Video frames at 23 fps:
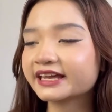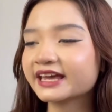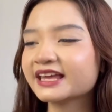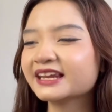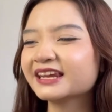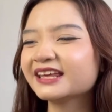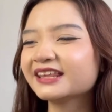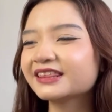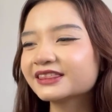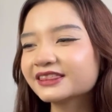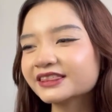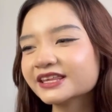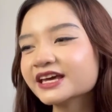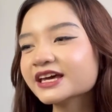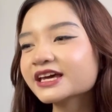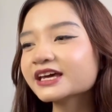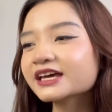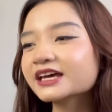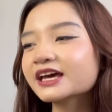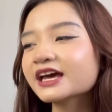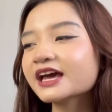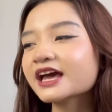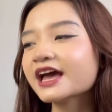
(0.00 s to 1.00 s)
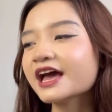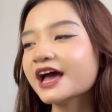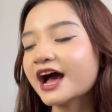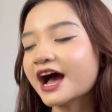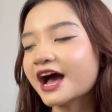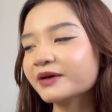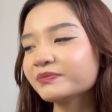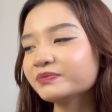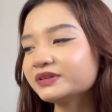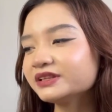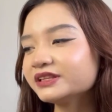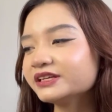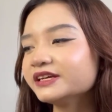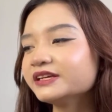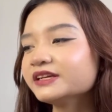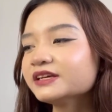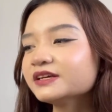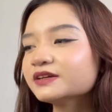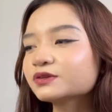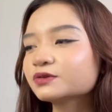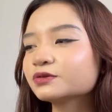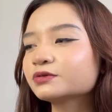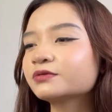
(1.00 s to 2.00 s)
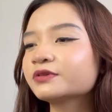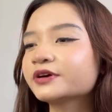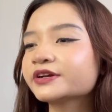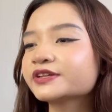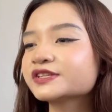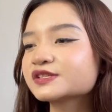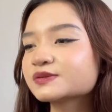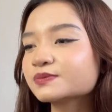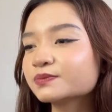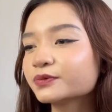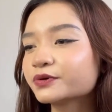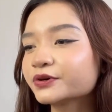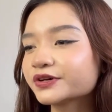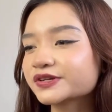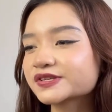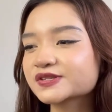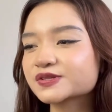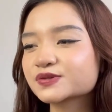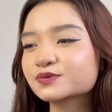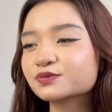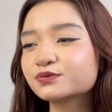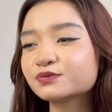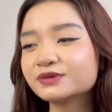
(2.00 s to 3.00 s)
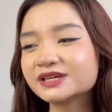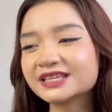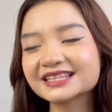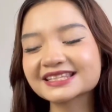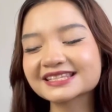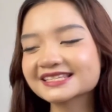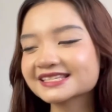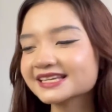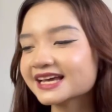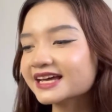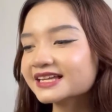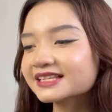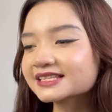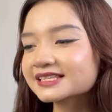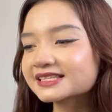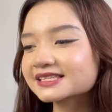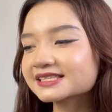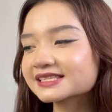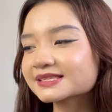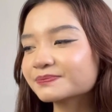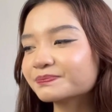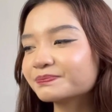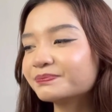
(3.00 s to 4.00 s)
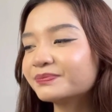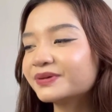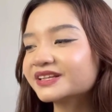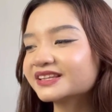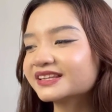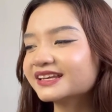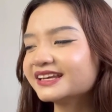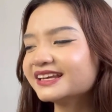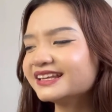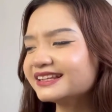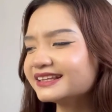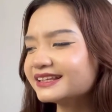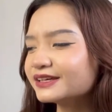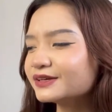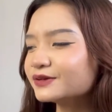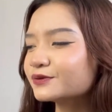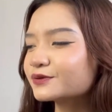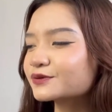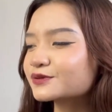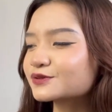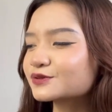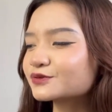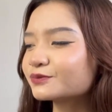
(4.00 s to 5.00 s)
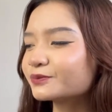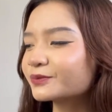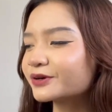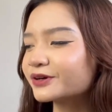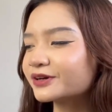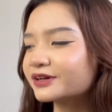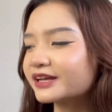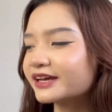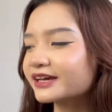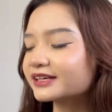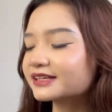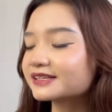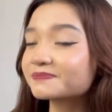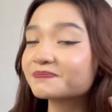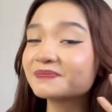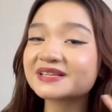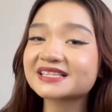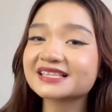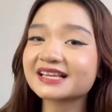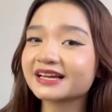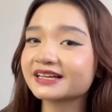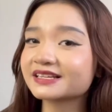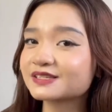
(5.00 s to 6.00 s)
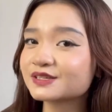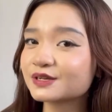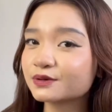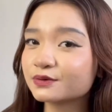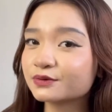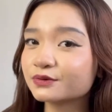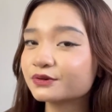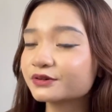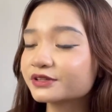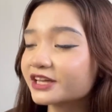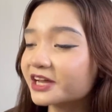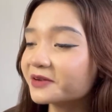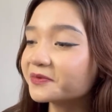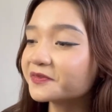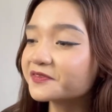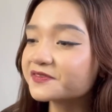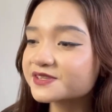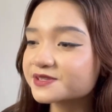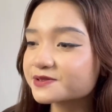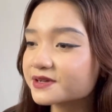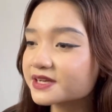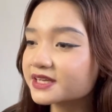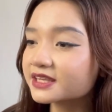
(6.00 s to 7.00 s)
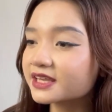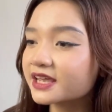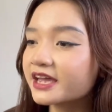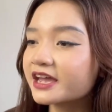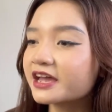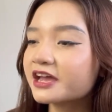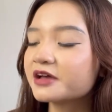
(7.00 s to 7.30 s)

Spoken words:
And I think I'm leaning towards more sweet scents, but hindi yung super like masakit sa ulo type of sweet.